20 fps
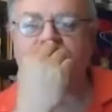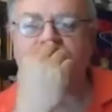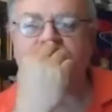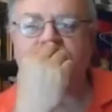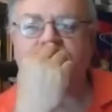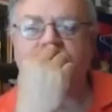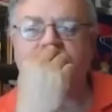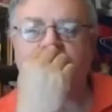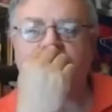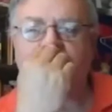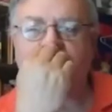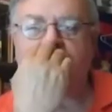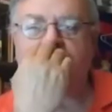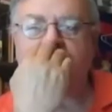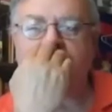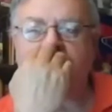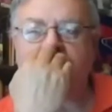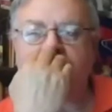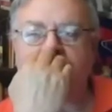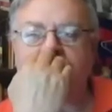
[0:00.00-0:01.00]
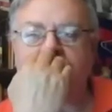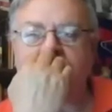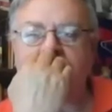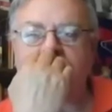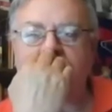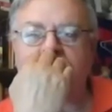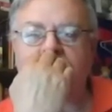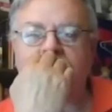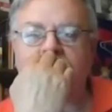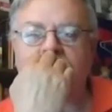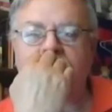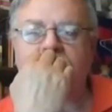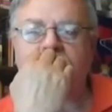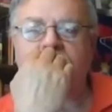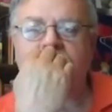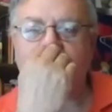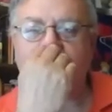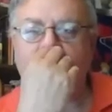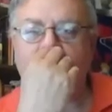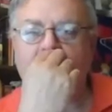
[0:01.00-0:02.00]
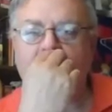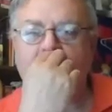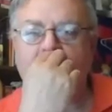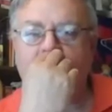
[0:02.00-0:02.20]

Um, eh, and, and